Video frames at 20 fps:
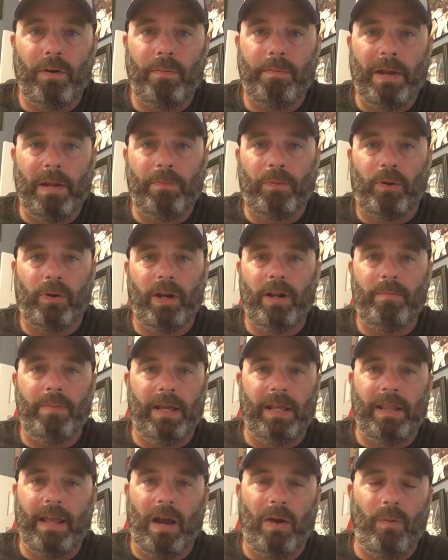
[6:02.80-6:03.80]
people are going to
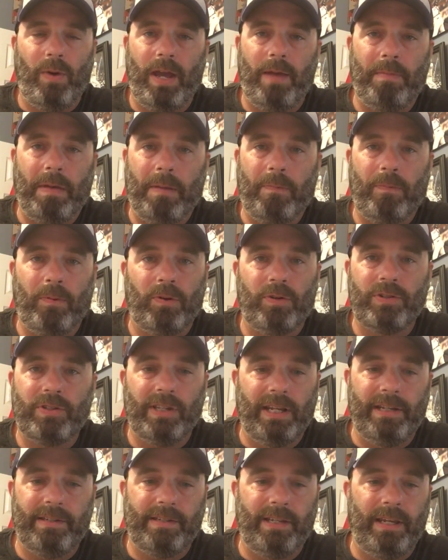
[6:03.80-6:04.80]
be that way people are
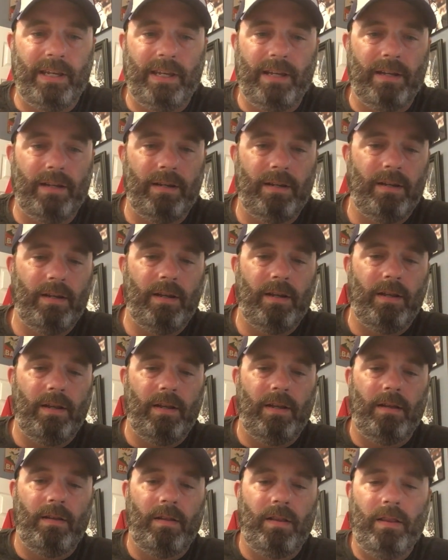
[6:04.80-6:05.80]
sleazy and
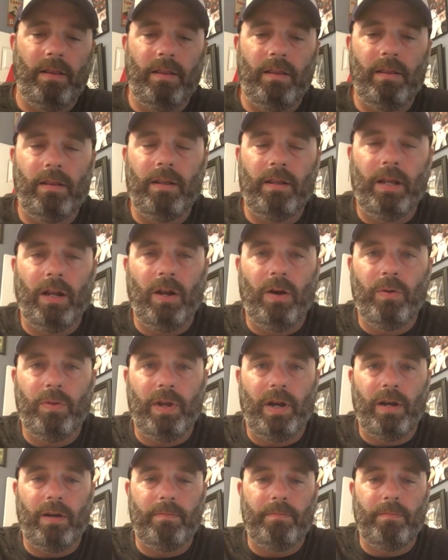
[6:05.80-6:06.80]
you know
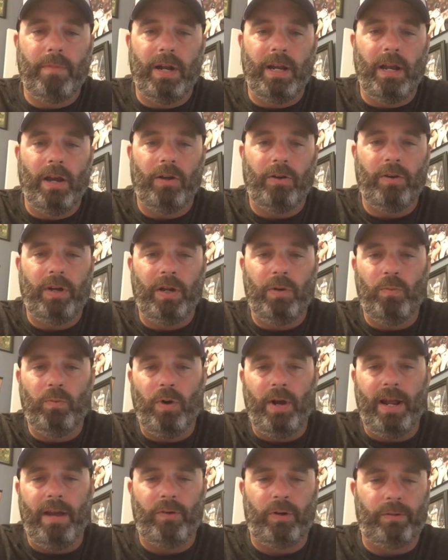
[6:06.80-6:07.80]
they're money hungry and
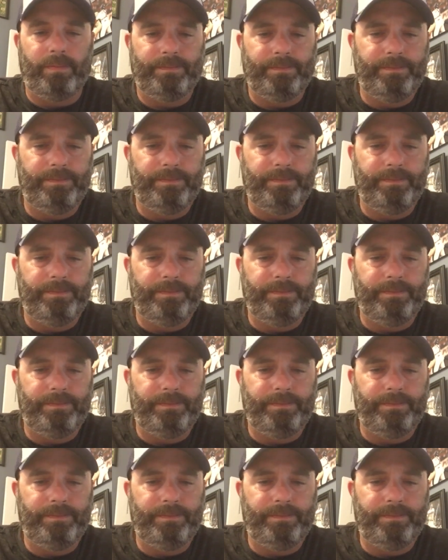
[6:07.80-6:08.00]
whatever